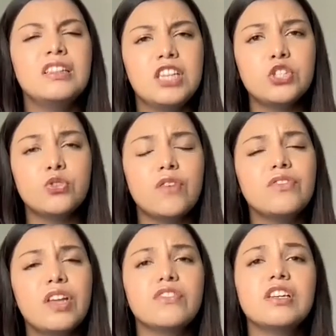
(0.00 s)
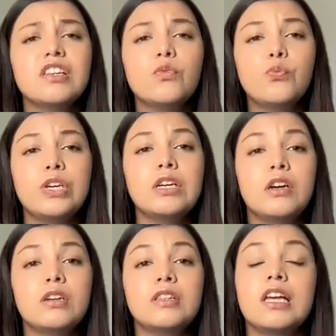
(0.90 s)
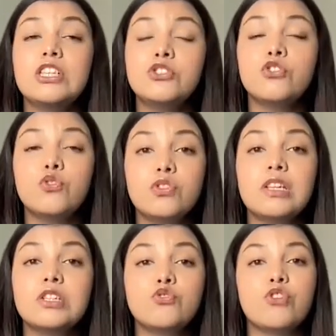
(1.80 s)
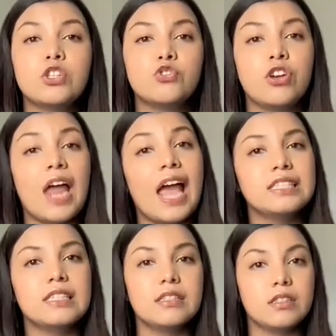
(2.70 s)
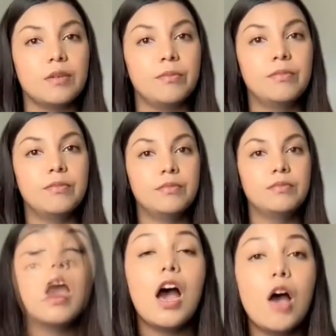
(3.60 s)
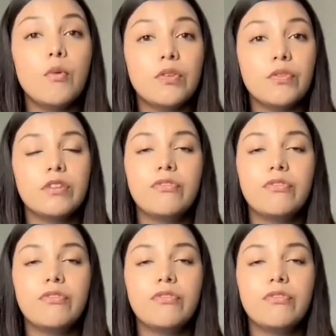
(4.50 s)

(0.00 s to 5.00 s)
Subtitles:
This would have definitely weakened the institutional structure and system. However,